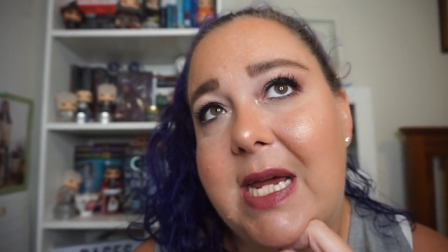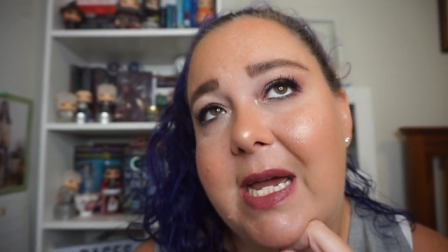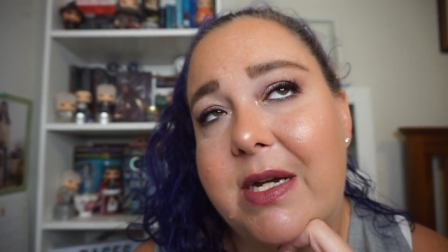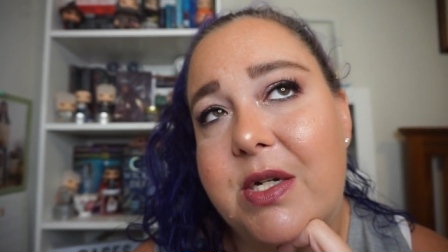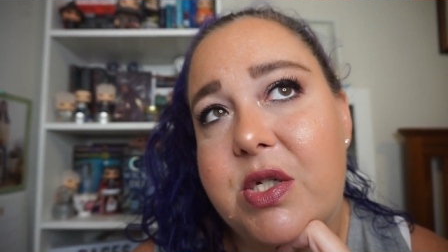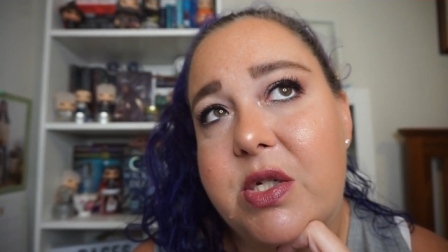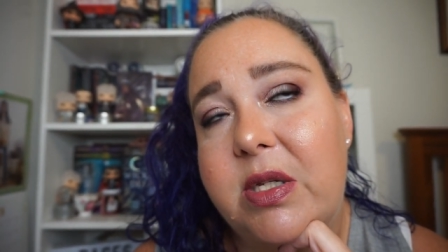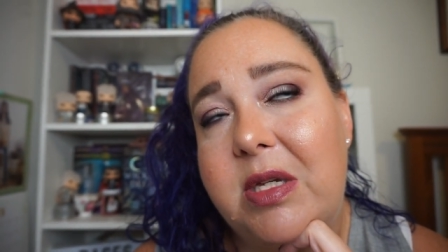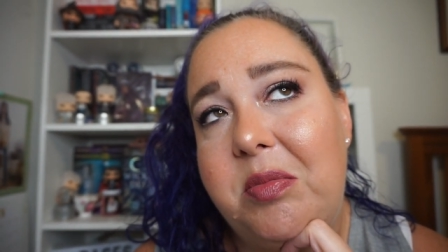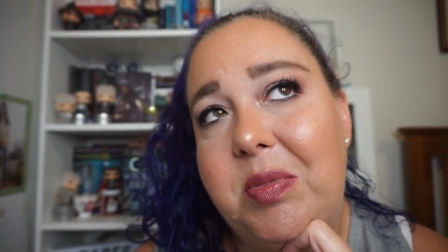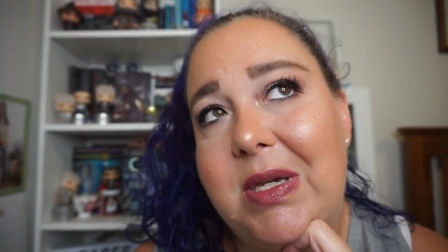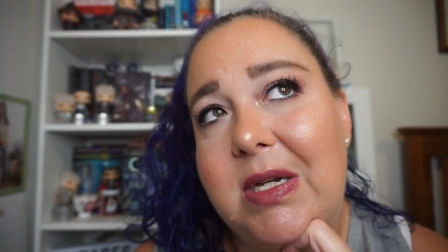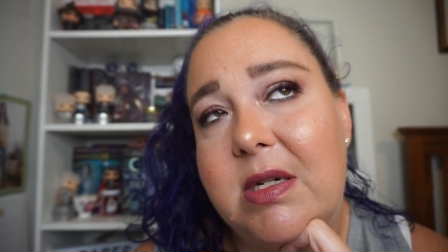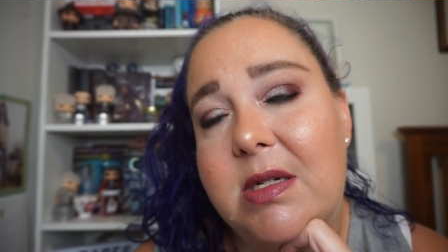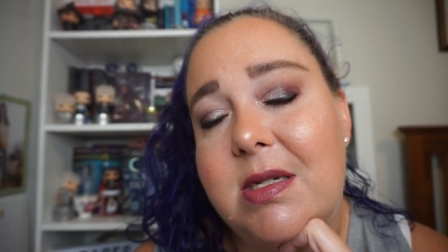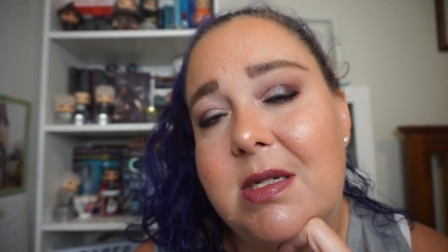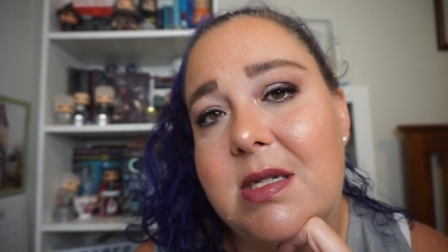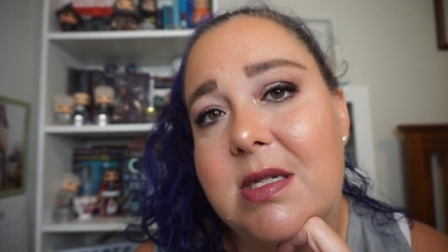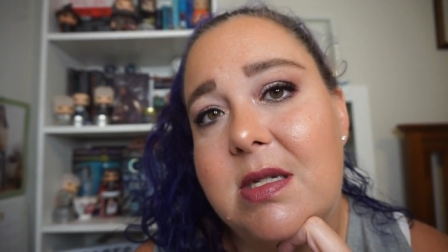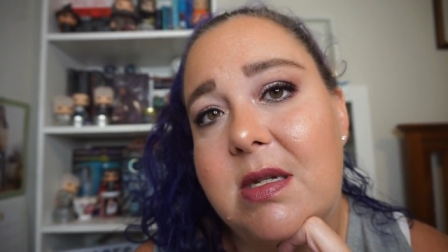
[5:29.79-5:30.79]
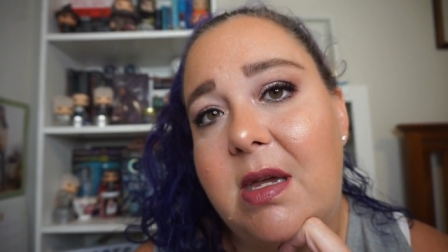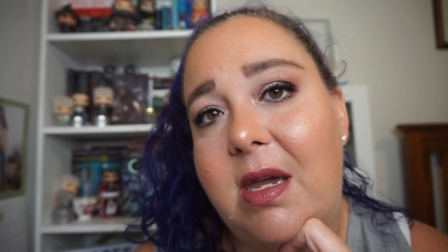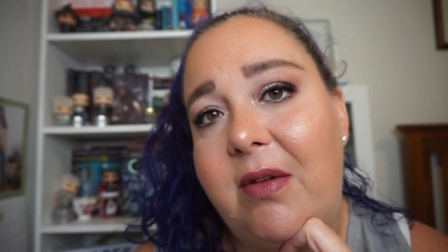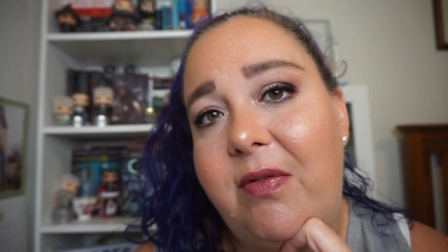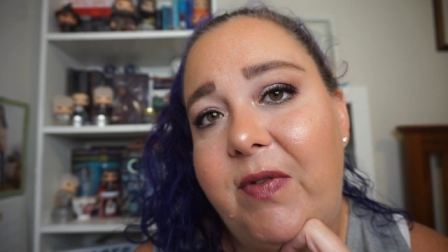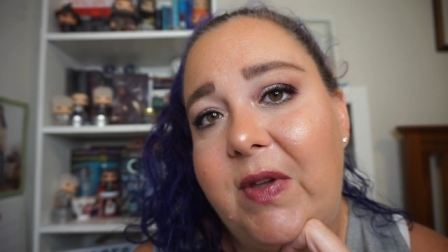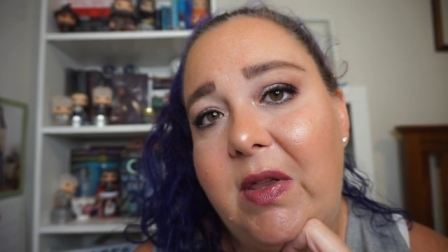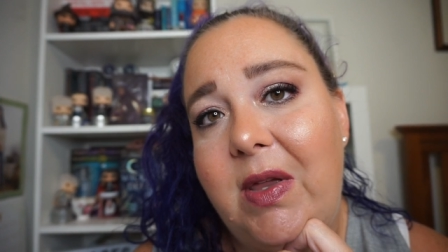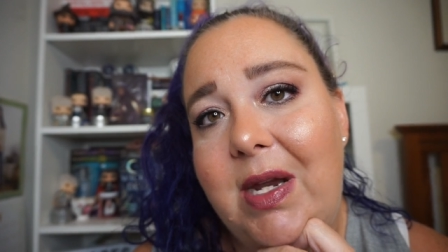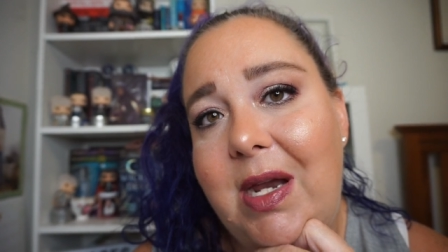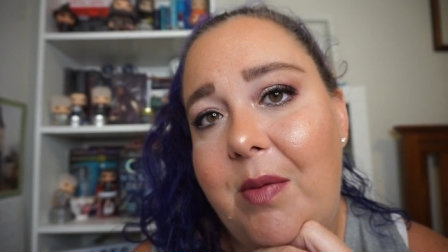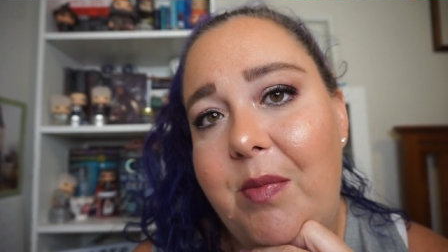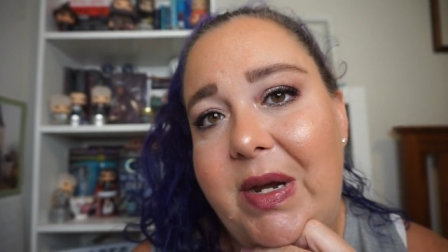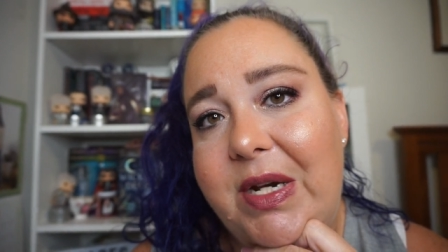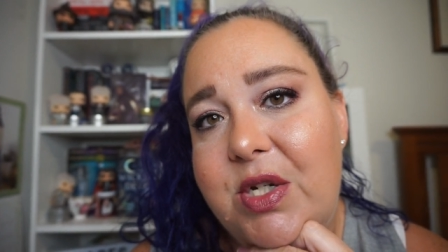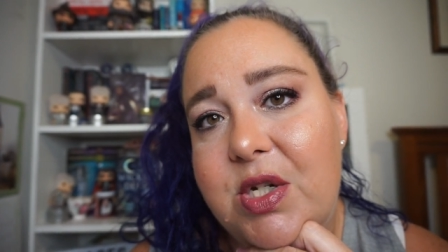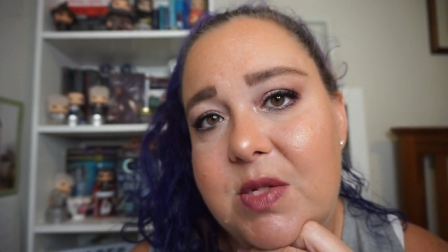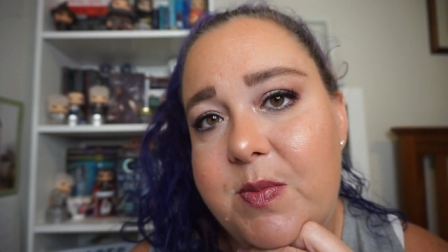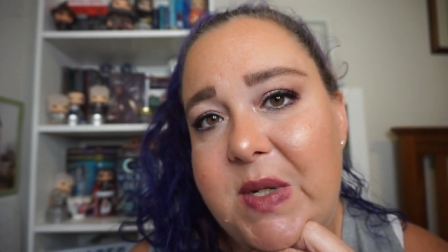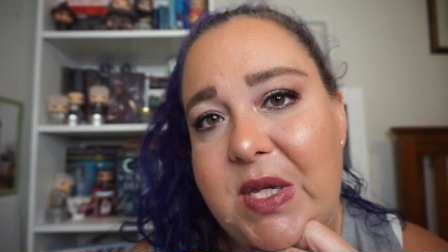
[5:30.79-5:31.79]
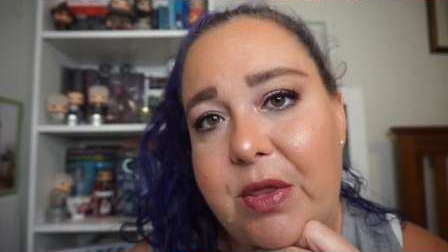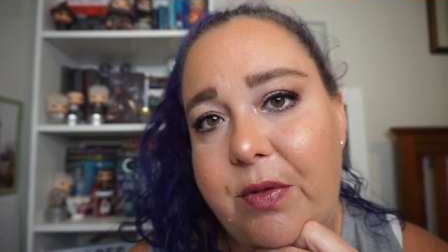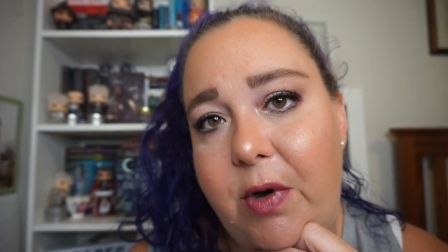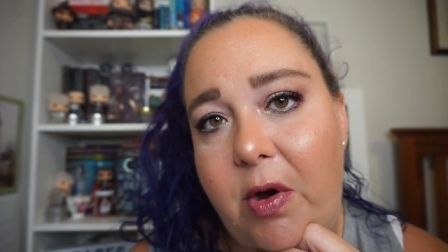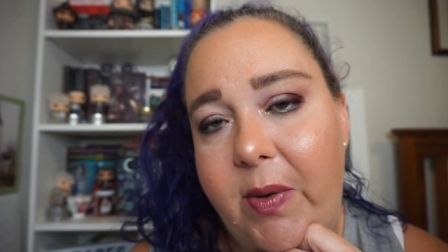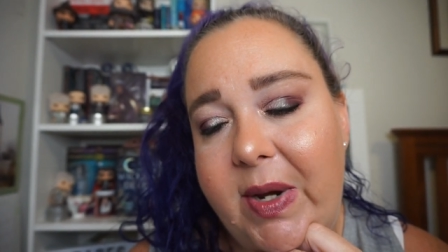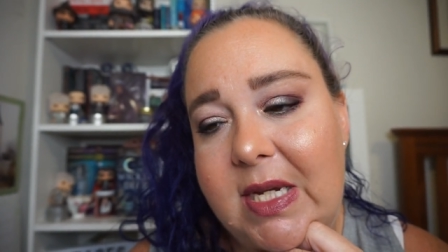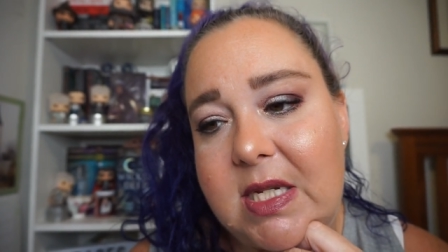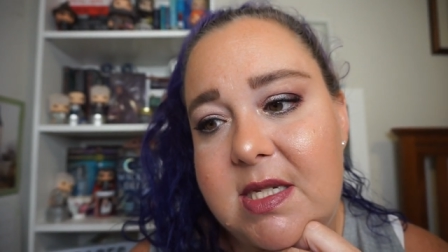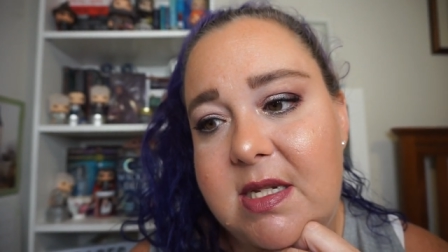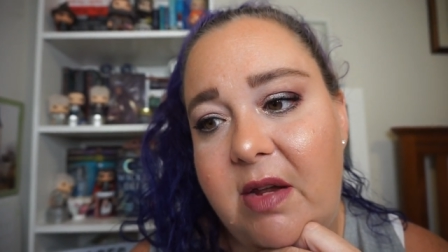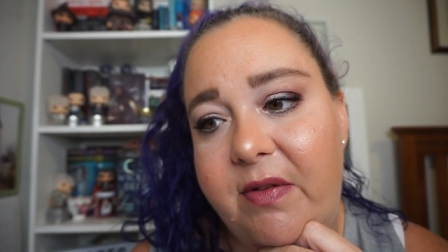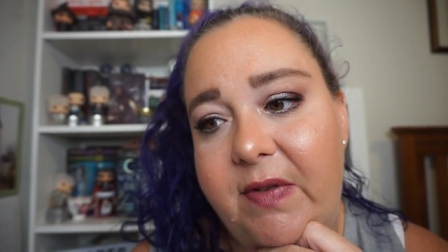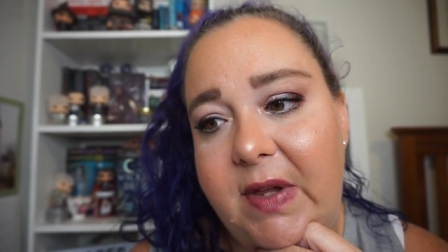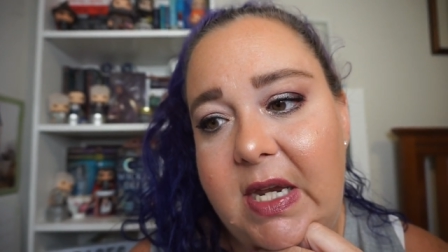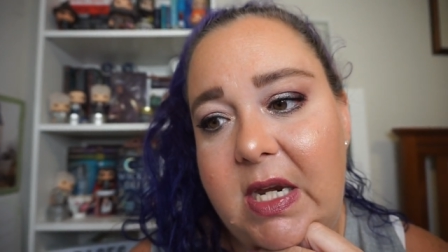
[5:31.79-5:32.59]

actually, because I feel like I might just be throwing stuff